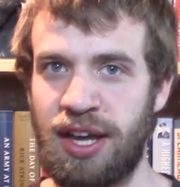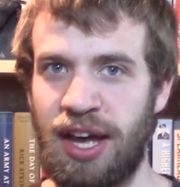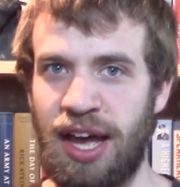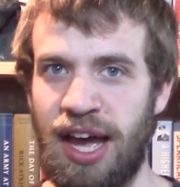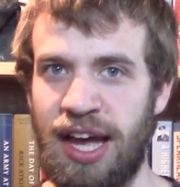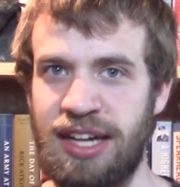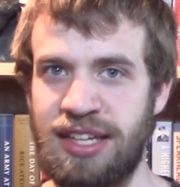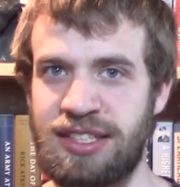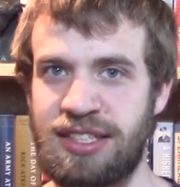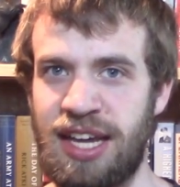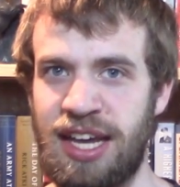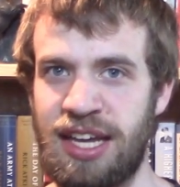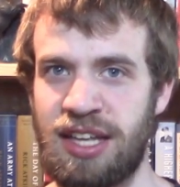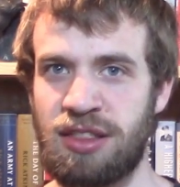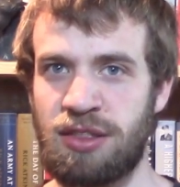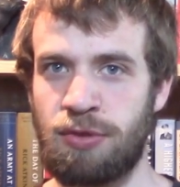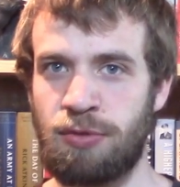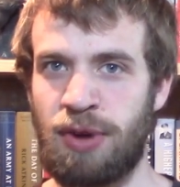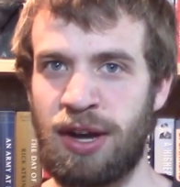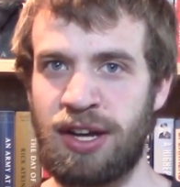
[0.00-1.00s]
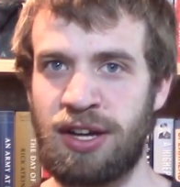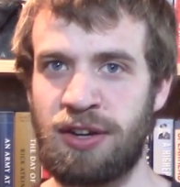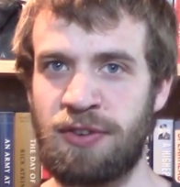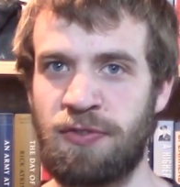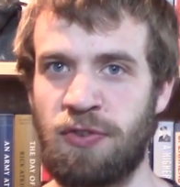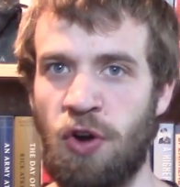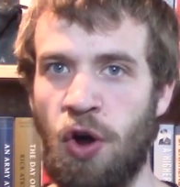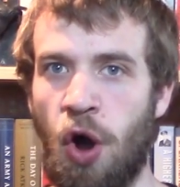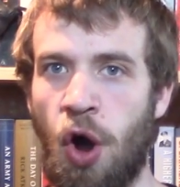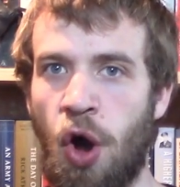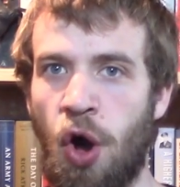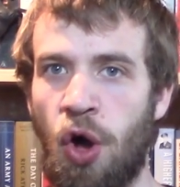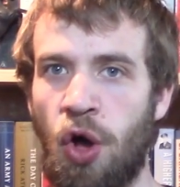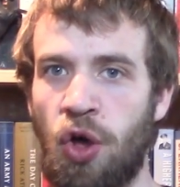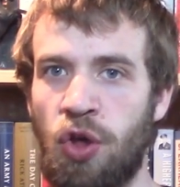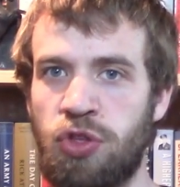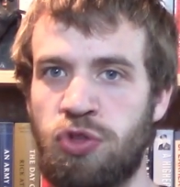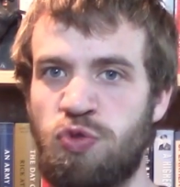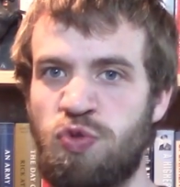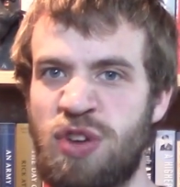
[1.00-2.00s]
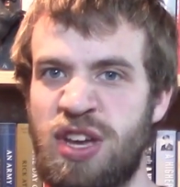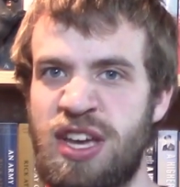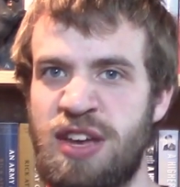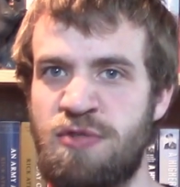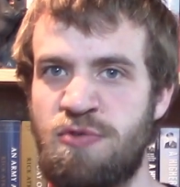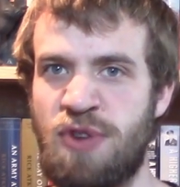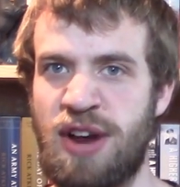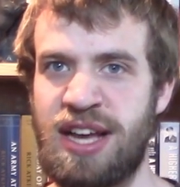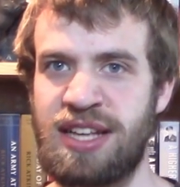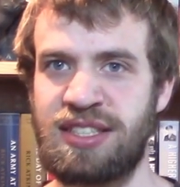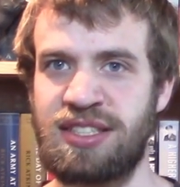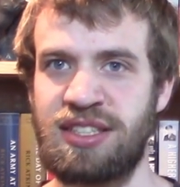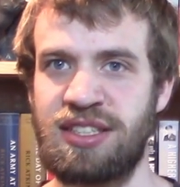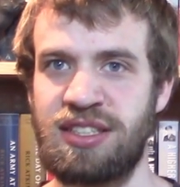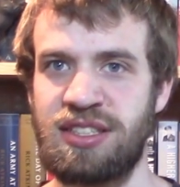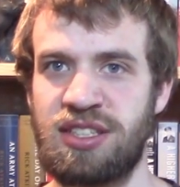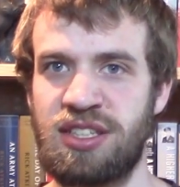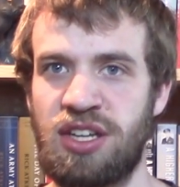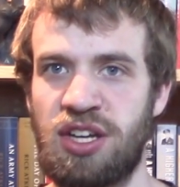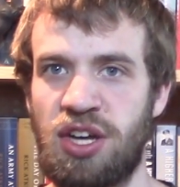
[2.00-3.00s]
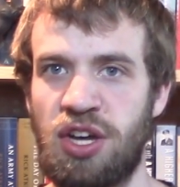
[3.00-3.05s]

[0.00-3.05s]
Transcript: and take the record for all 3 races.